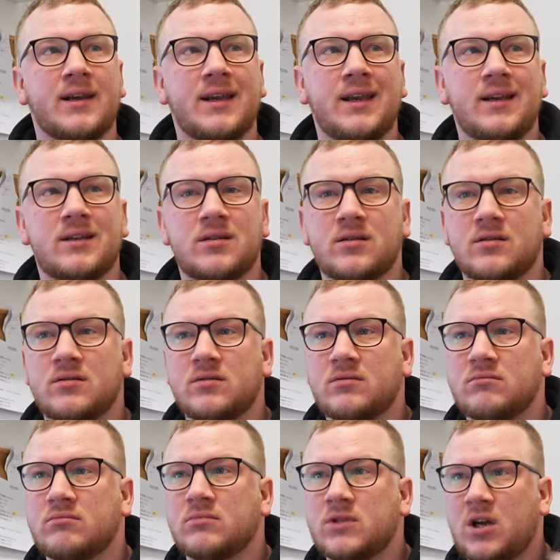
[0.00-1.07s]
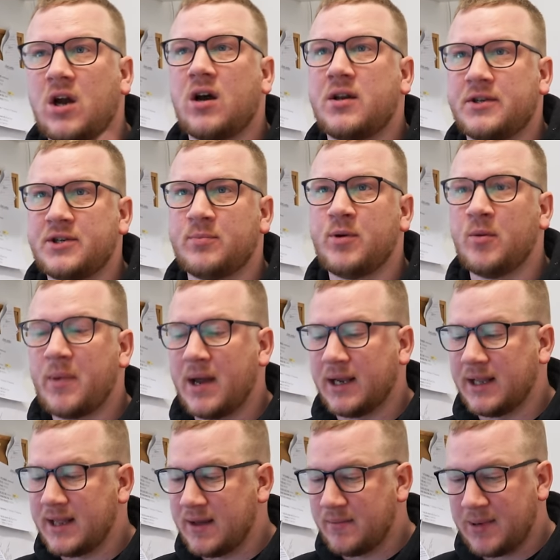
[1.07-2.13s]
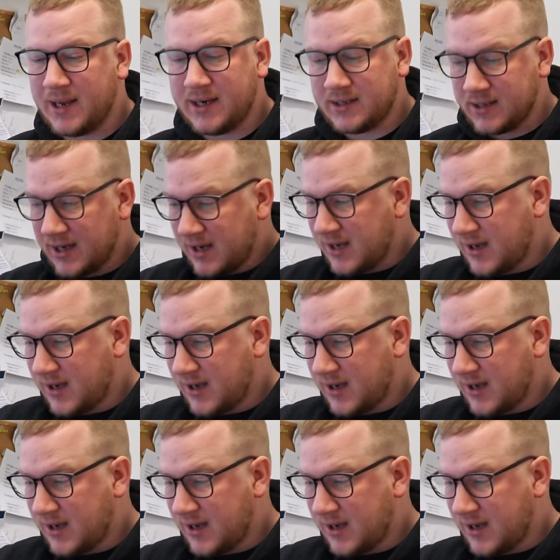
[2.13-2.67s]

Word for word: need cars to put back in their place.